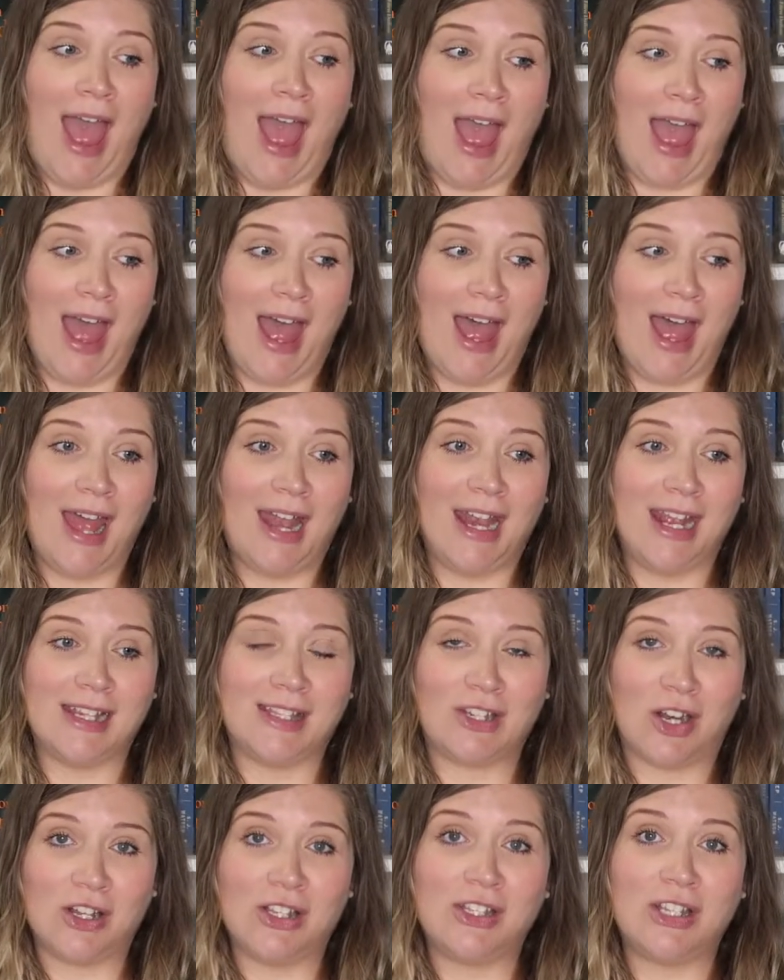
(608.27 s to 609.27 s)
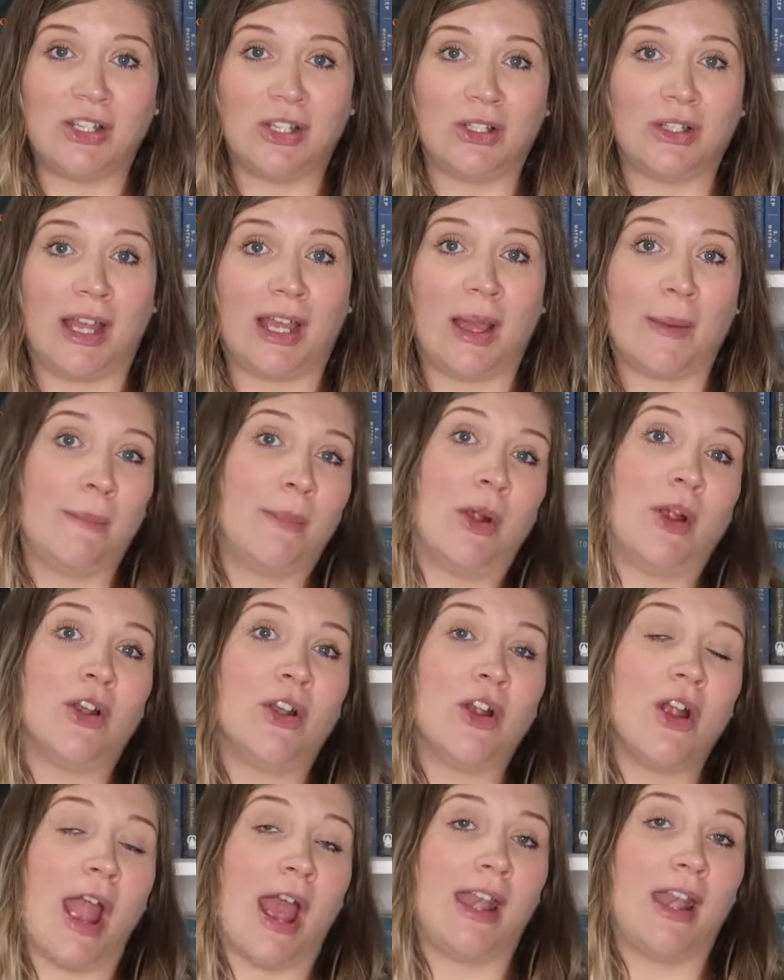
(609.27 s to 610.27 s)
And it starts to look like a
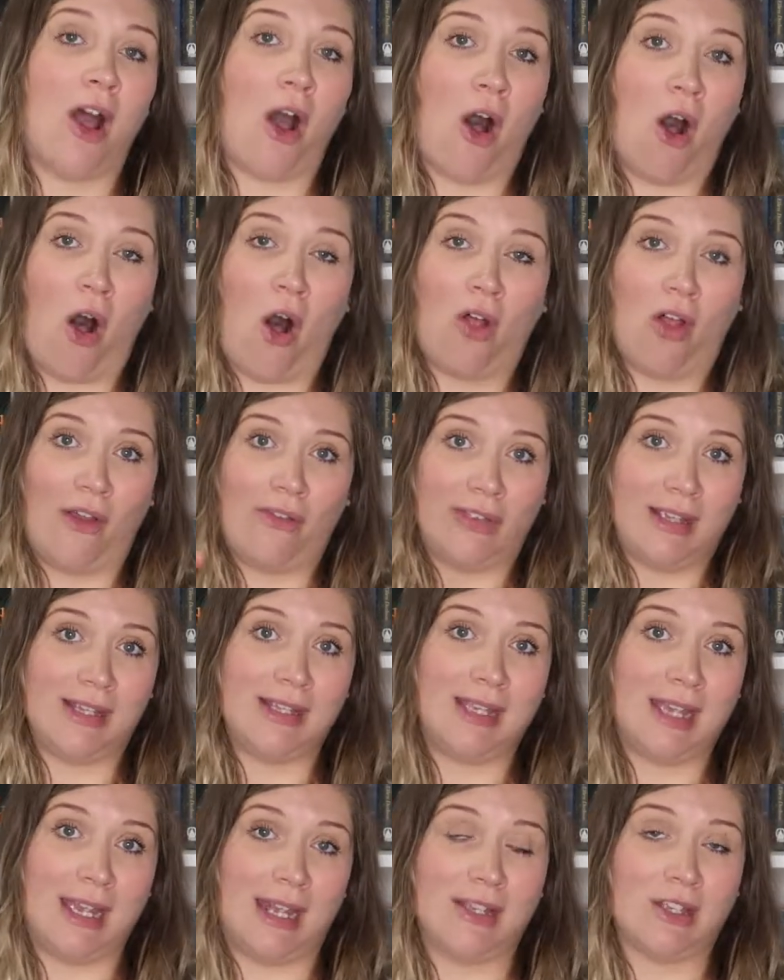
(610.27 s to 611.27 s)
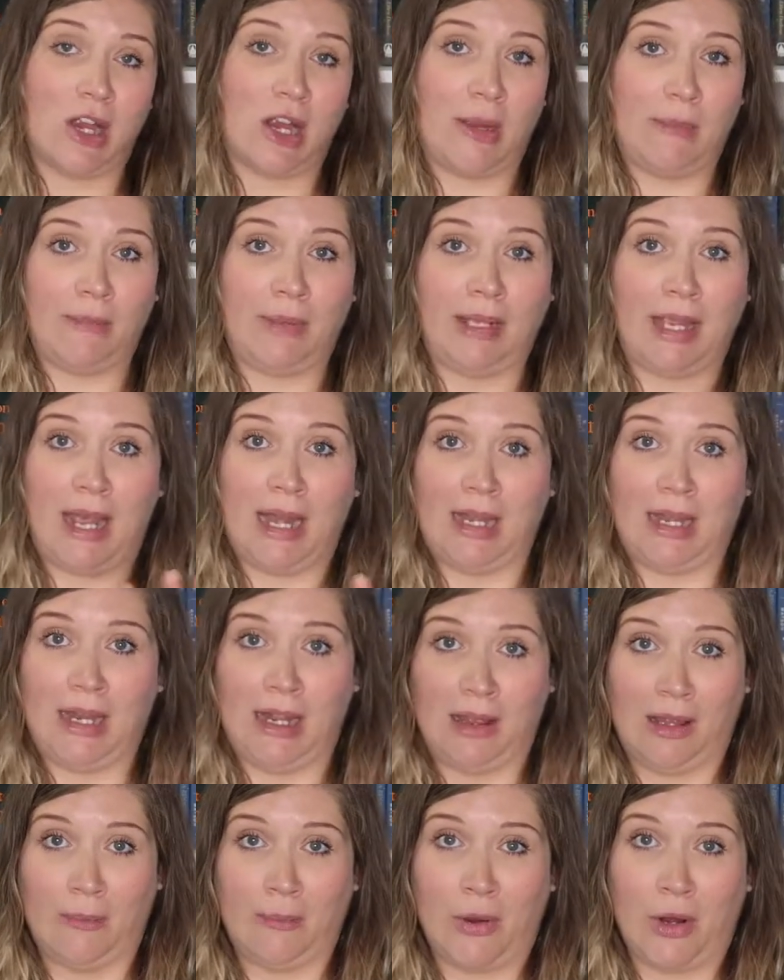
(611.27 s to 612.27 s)
murder, and all of these kids are implicated
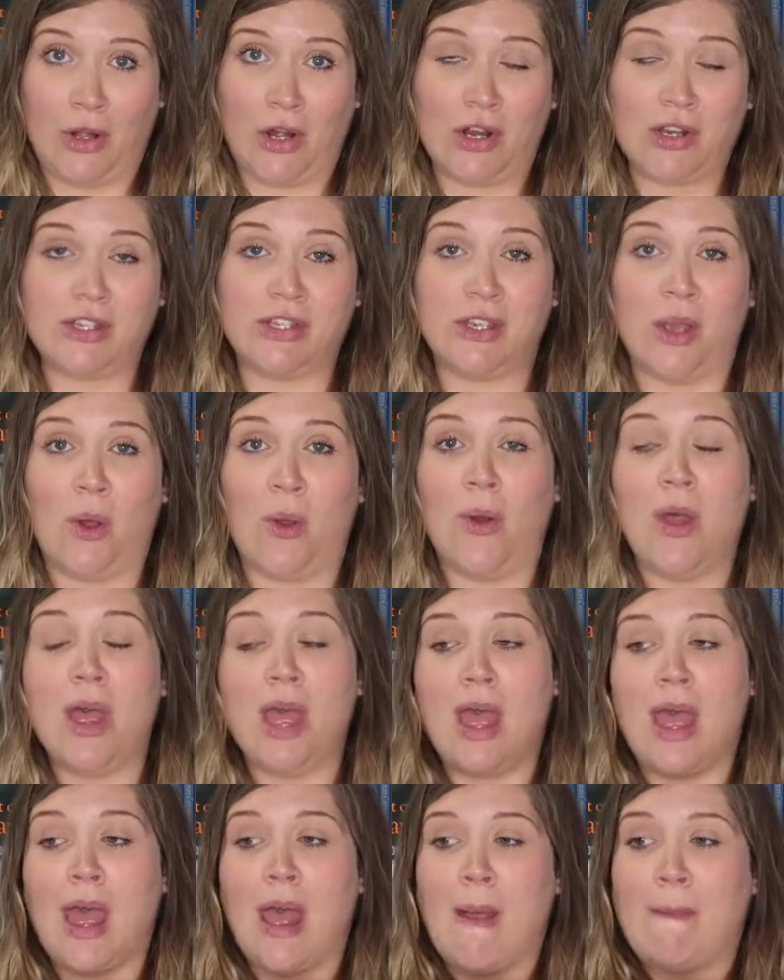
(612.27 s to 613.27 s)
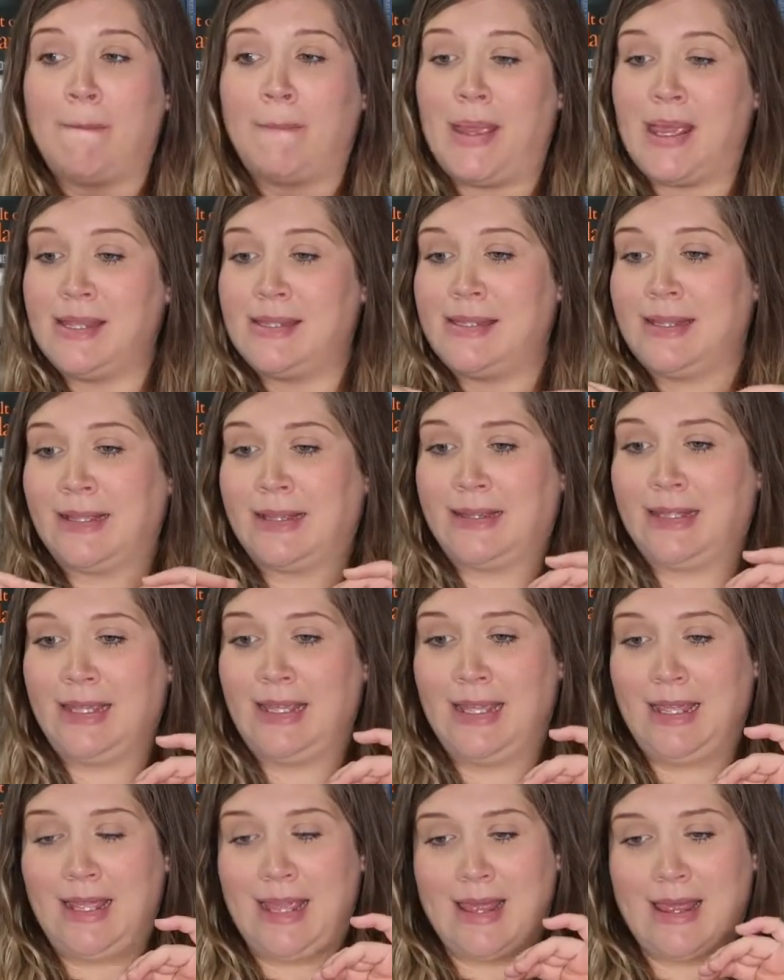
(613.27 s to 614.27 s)
in the murder. So
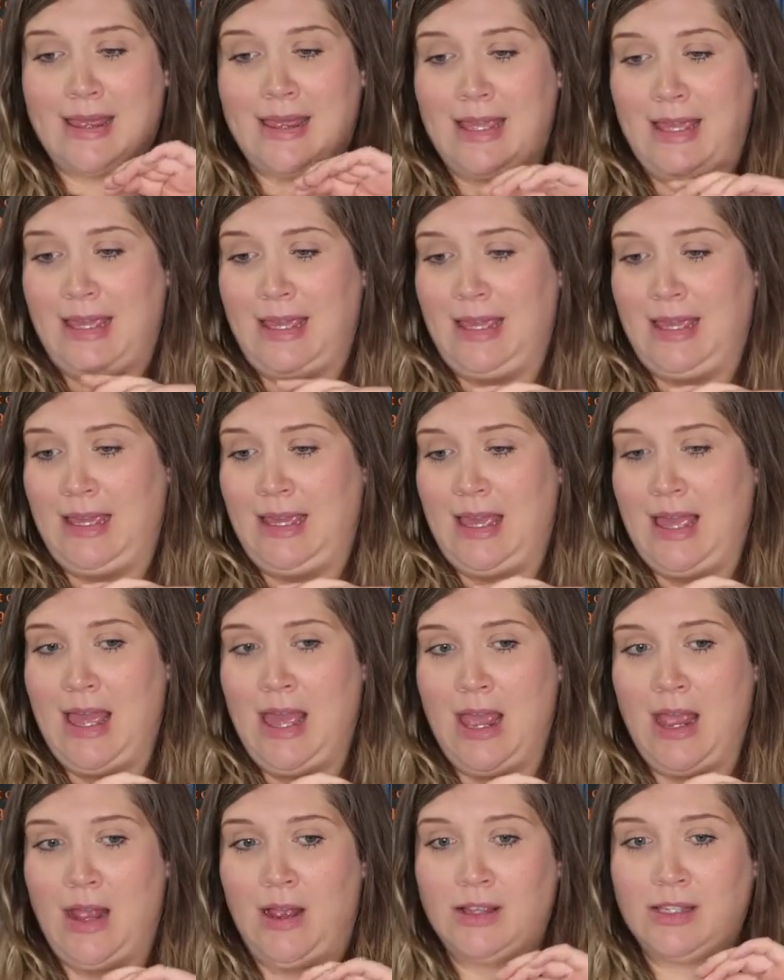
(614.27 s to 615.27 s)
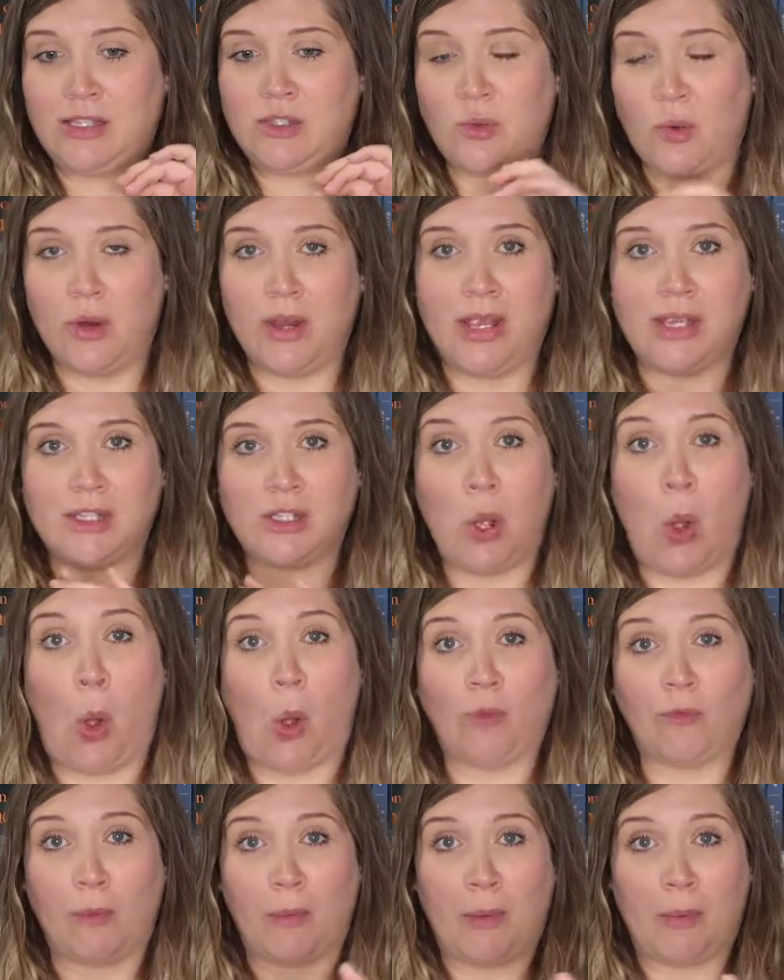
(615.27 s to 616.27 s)
basically the story is
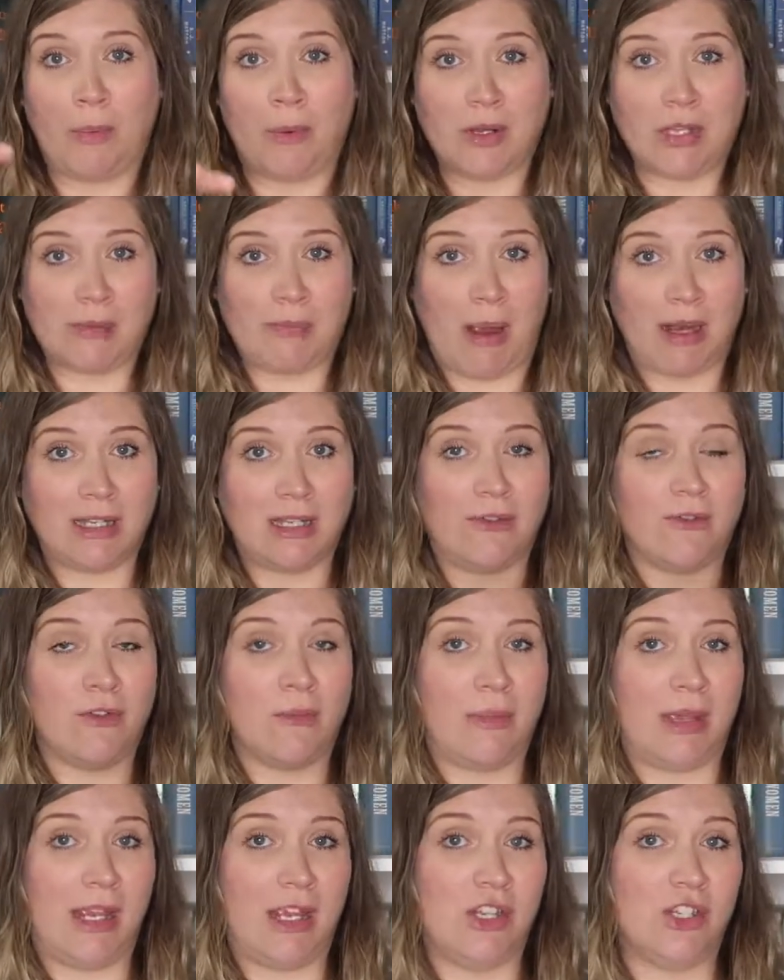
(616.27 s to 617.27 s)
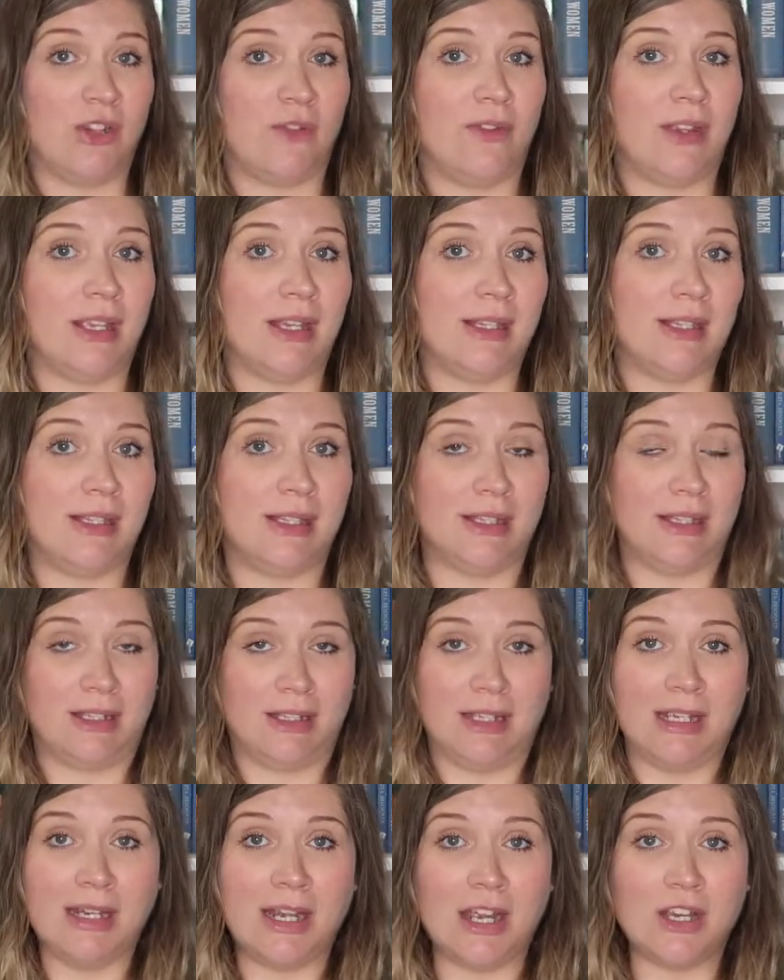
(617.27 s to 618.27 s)
told from the perspective from each of these
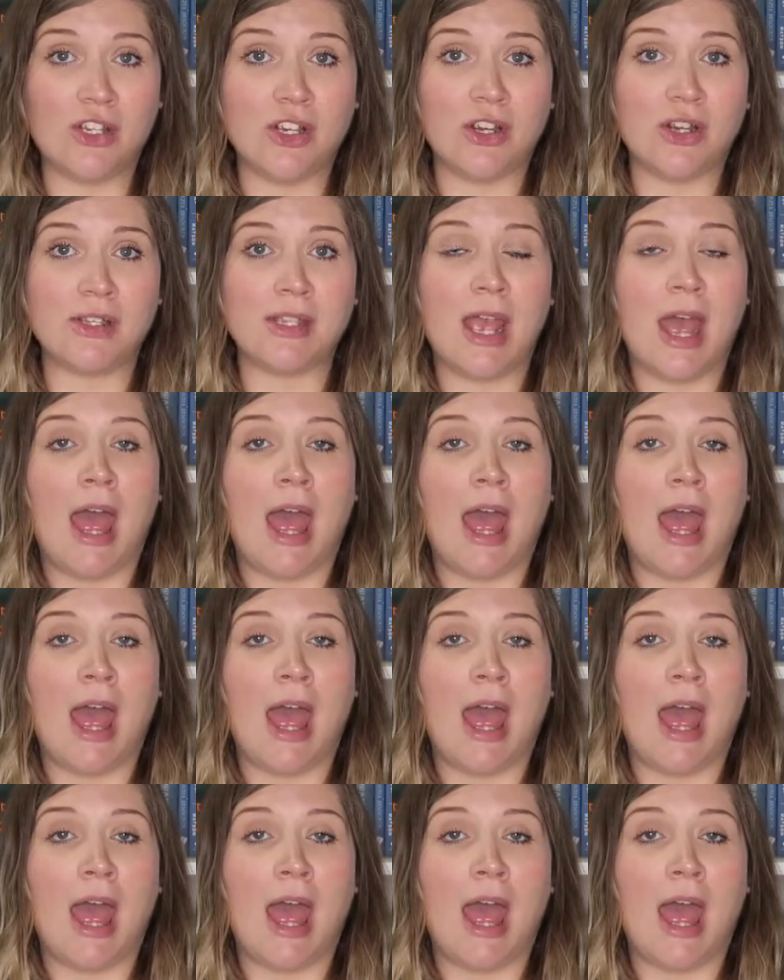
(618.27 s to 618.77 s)
teenagers,